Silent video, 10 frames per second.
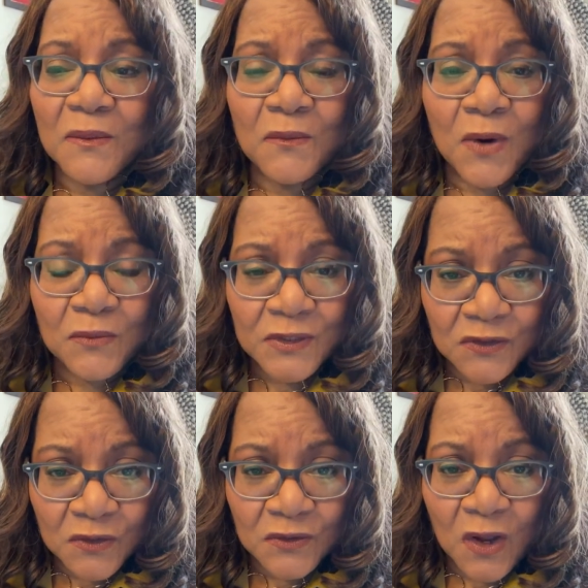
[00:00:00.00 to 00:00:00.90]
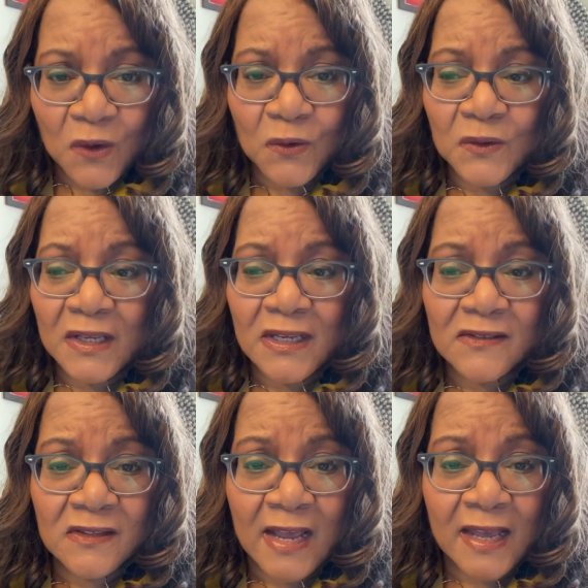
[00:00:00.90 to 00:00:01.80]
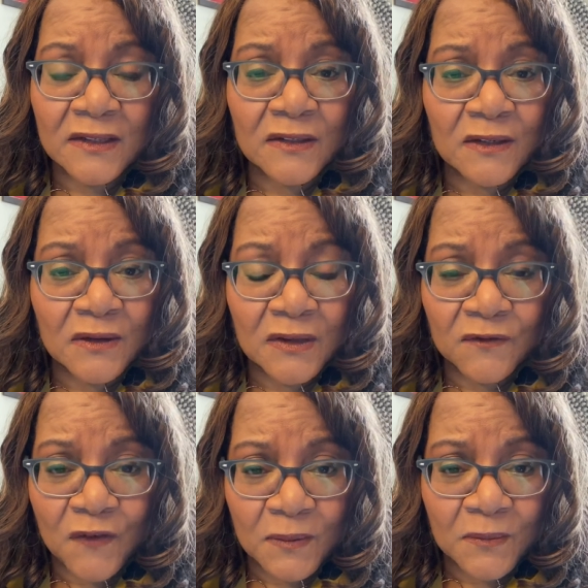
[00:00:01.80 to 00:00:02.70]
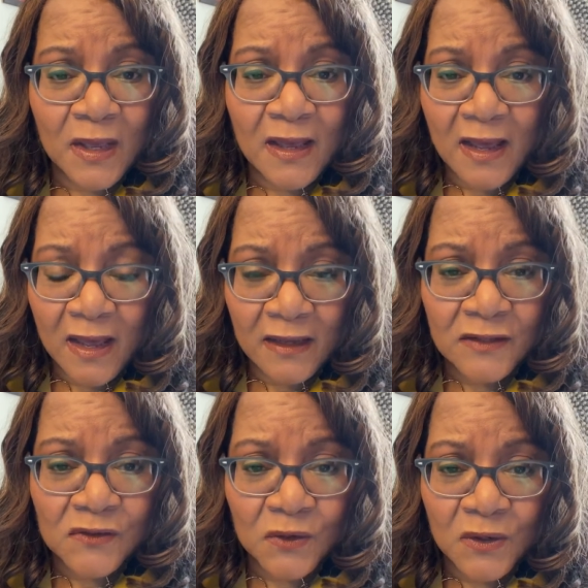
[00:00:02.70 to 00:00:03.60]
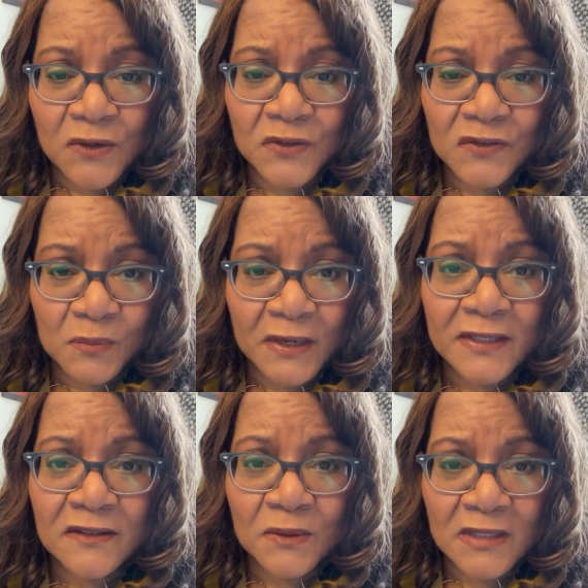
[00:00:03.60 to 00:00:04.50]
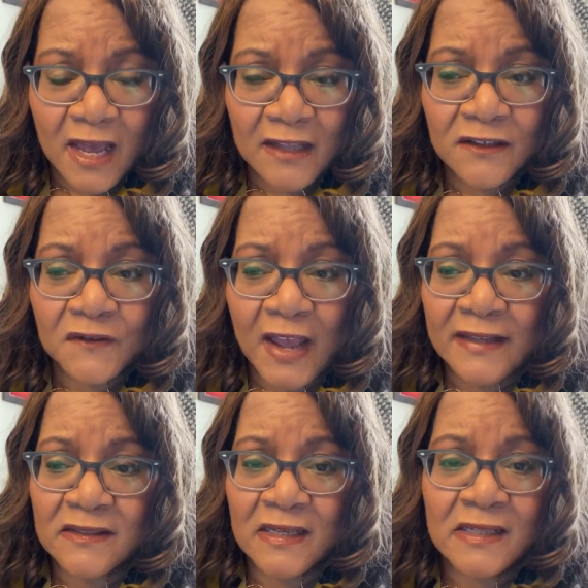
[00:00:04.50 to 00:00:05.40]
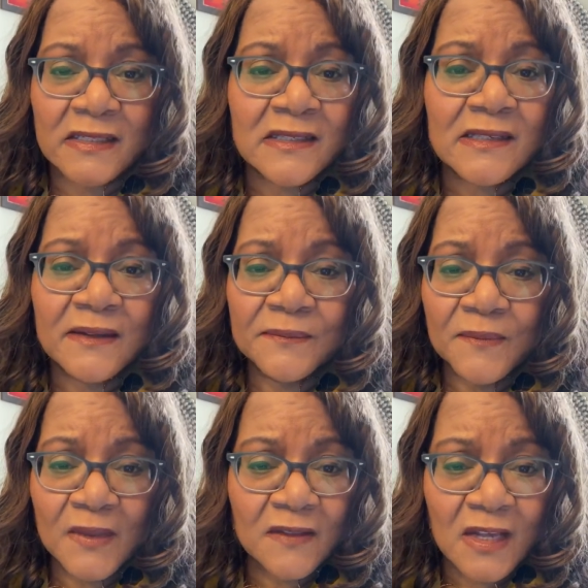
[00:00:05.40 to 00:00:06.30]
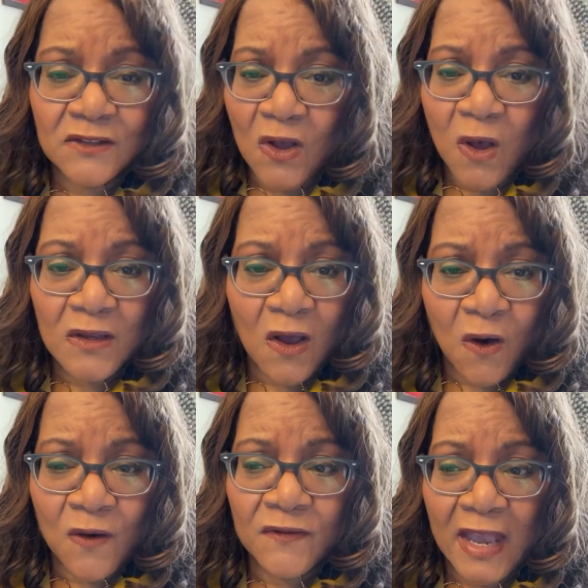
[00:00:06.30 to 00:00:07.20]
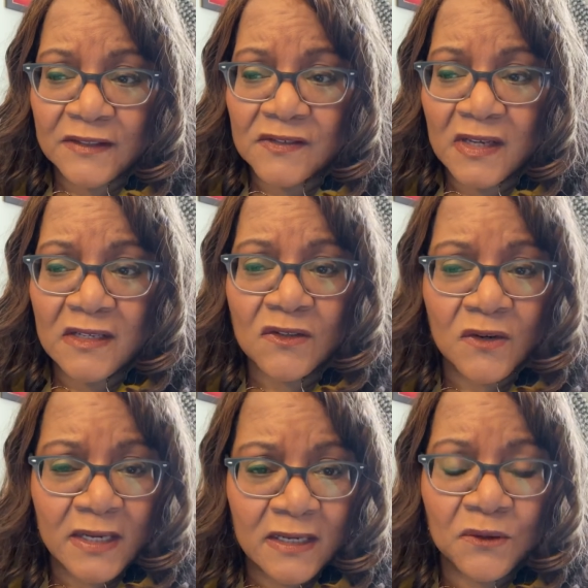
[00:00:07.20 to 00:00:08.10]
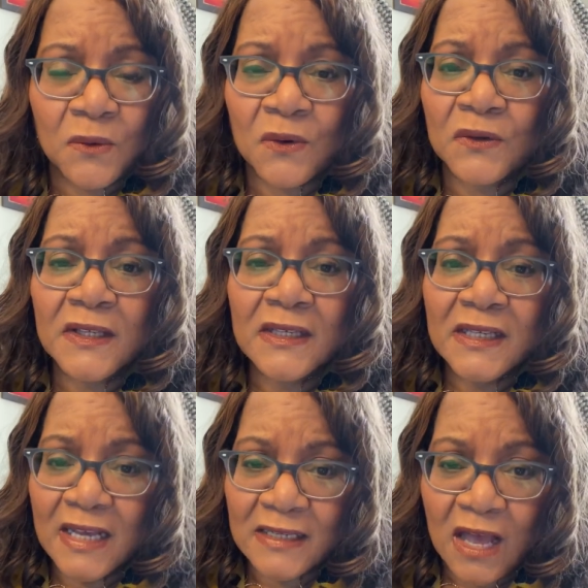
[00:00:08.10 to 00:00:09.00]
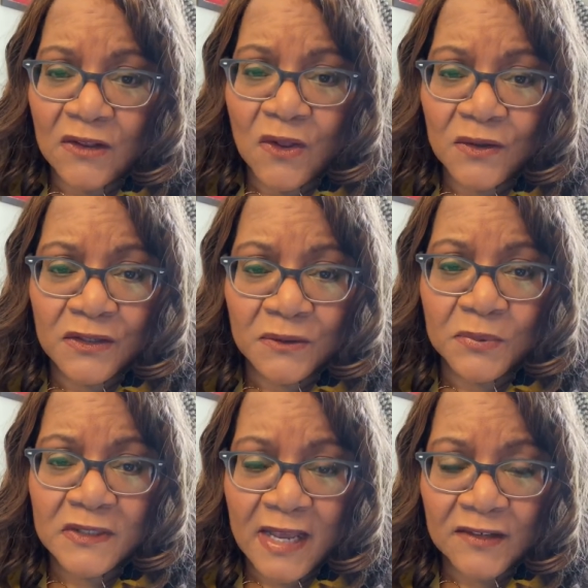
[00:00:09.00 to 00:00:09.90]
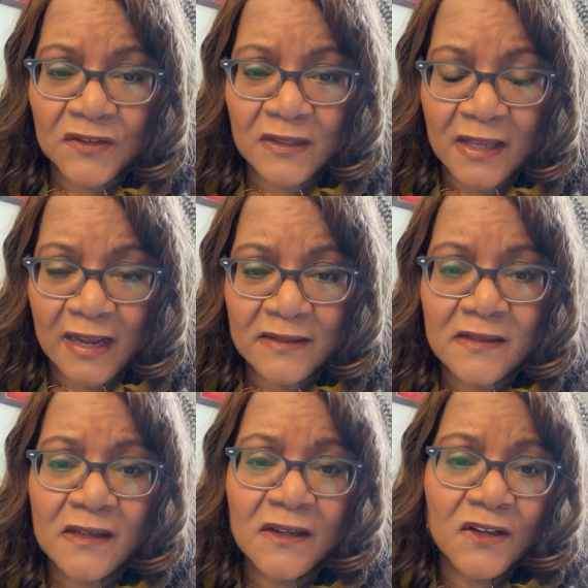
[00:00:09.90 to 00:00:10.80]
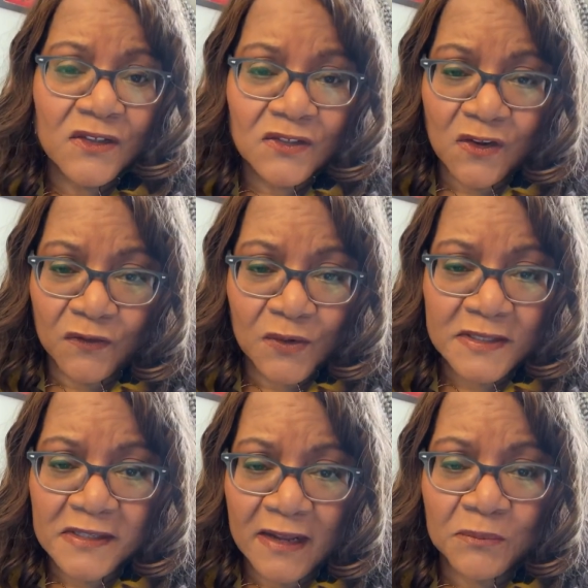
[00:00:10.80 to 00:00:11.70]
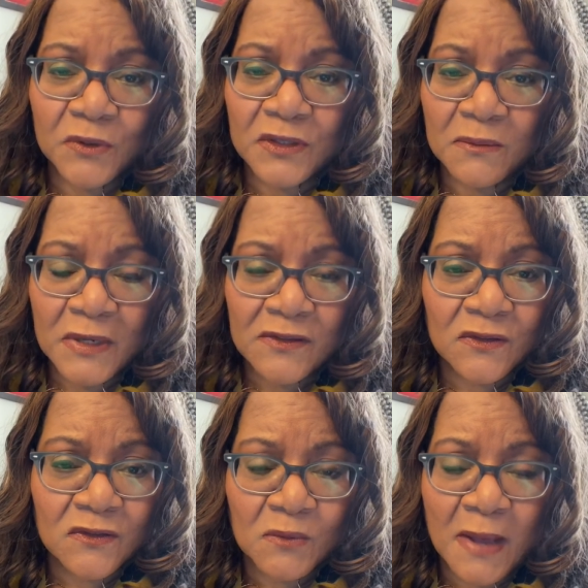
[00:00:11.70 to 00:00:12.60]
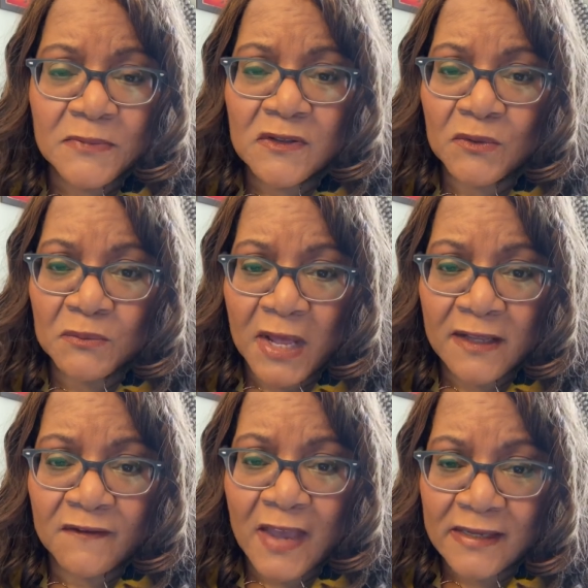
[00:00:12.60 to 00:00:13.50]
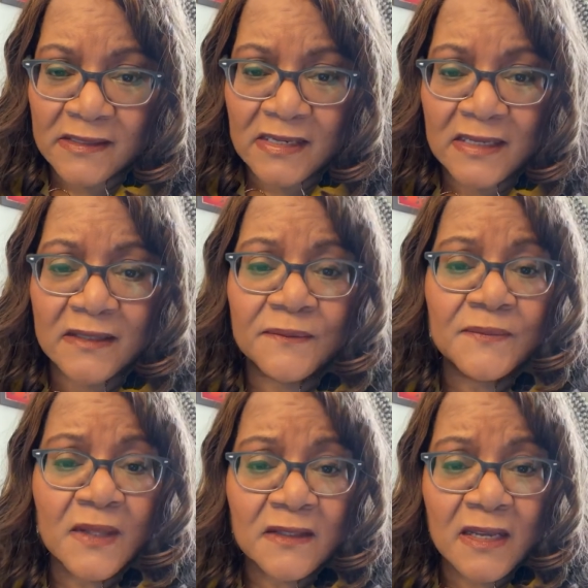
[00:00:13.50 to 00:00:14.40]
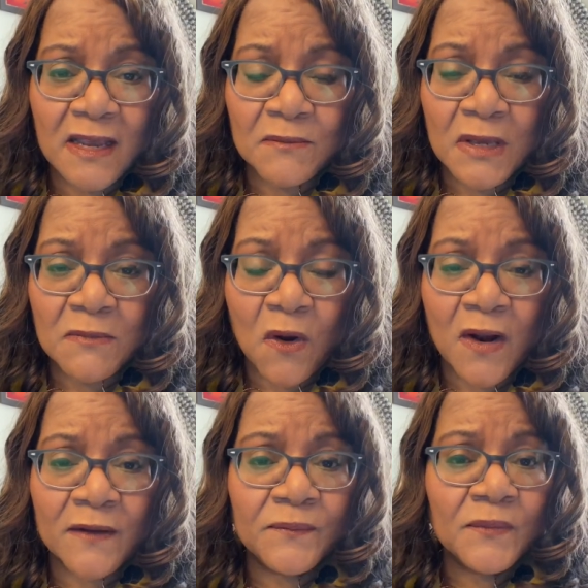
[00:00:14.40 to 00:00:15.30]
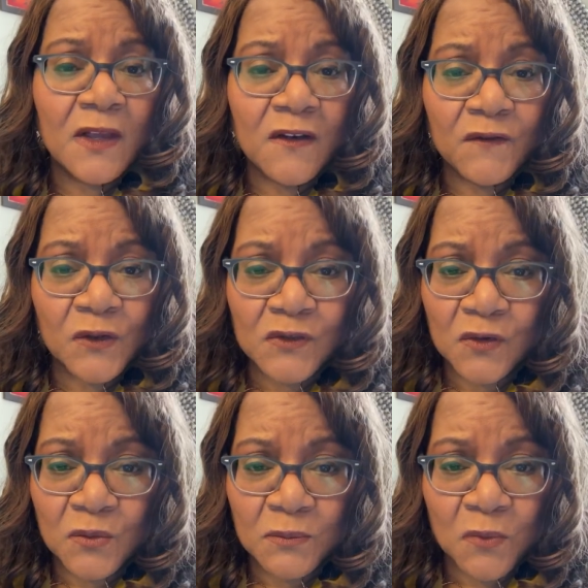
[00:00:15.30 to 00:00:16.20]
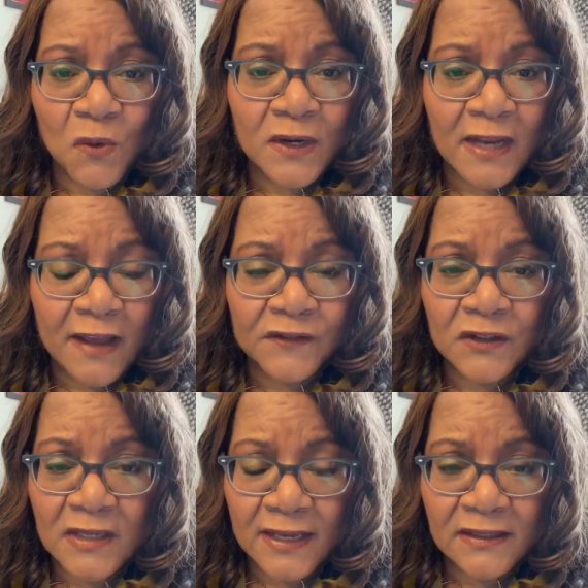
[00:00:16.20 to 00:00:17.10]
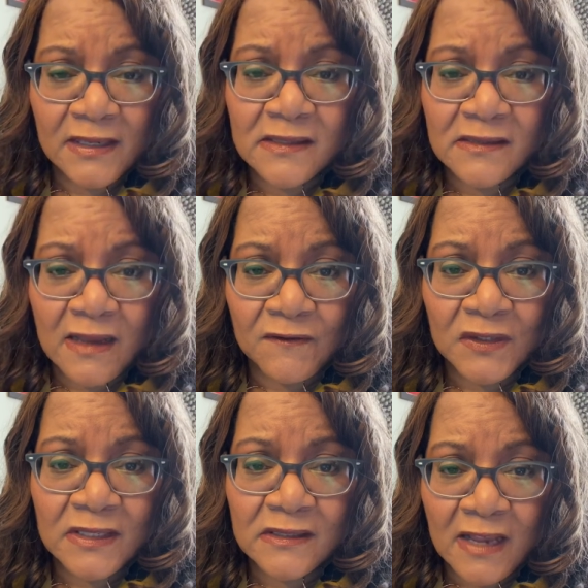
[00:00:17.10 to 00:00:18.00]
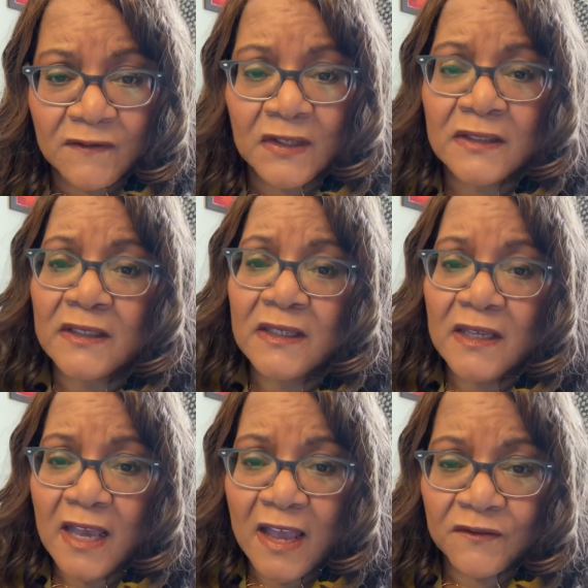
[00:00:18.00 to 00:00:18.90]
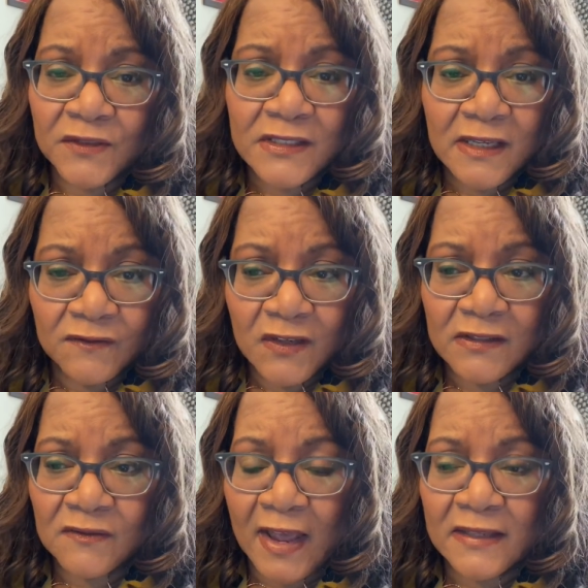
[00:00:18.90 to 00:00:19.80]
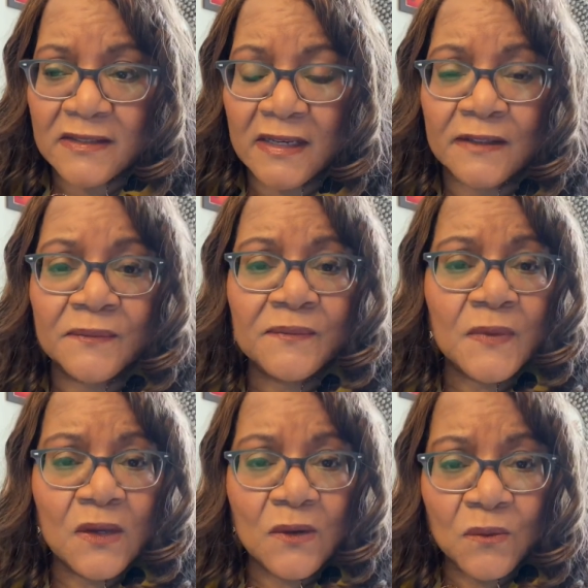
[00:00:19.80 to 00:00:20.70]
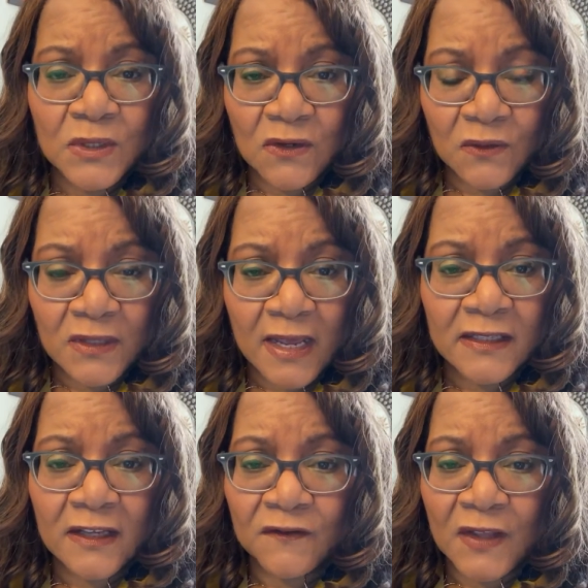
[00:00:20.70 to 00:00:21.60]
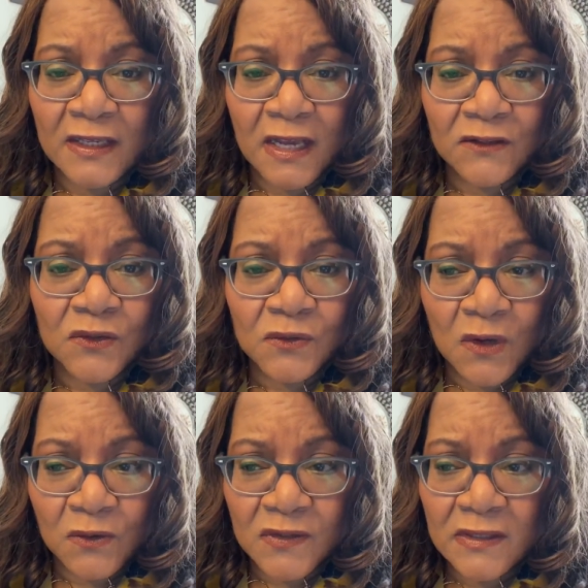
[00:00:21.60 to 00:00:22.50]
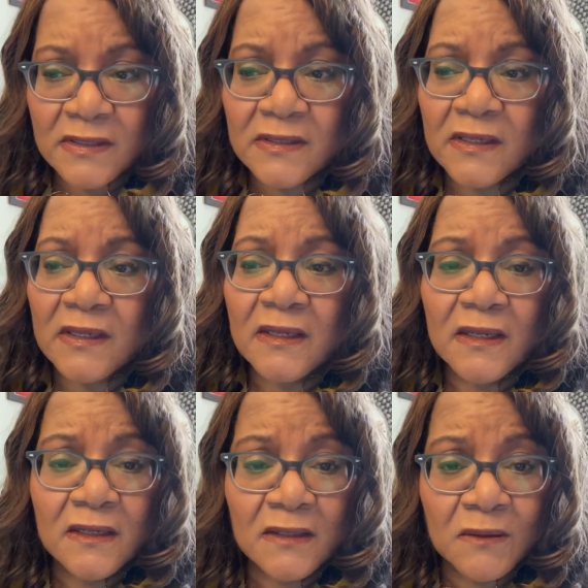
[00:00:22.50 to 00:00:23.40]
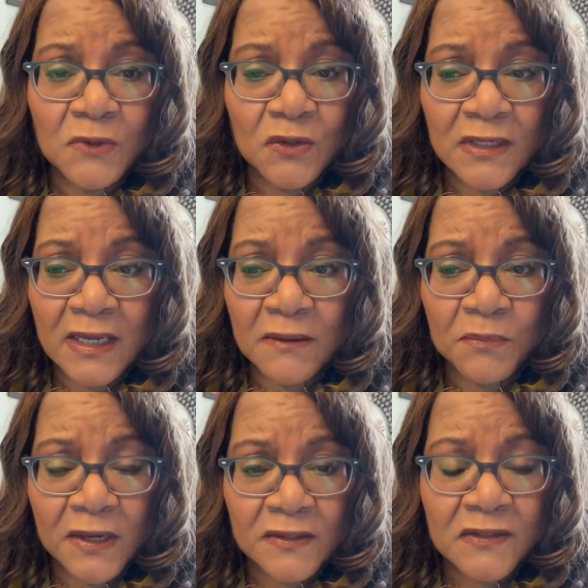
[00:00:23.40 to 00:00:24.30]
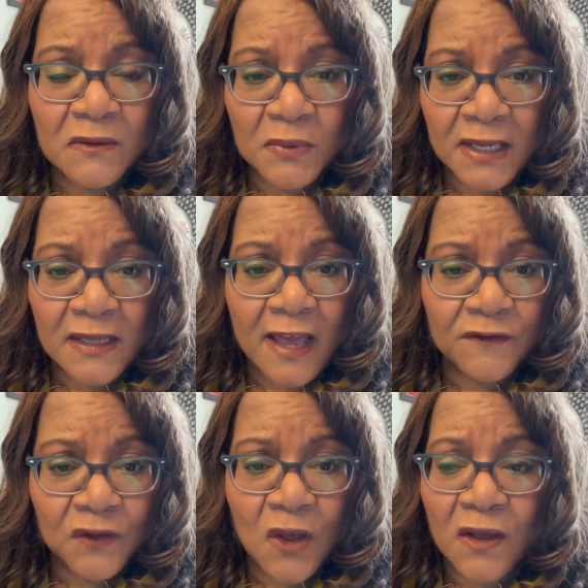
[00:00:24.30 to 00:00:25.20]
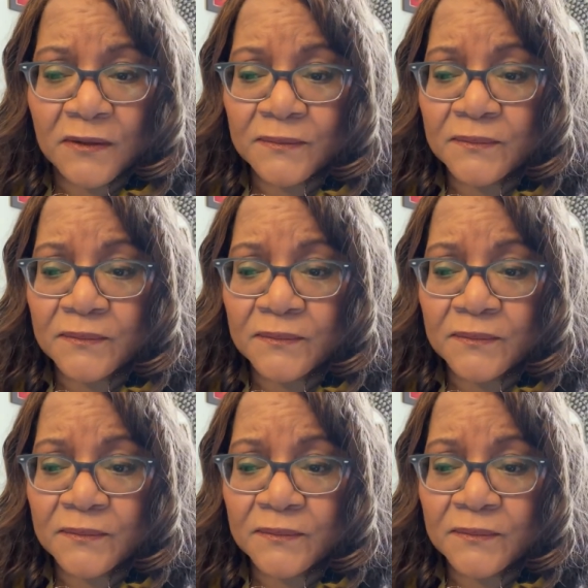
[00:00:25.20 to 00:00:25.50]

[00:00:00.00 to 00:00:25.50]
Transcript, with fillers: What we do know is that from historical experience with other vaccines, that not all vaccines are equal and how long their protection lasts. So, for example, the measles, mumps, rubella vaccine, the M M R, folks who were born after nineteen seventy-seven have received this vaccine. We know that if they get two doses, the immunity appears to be lifelong.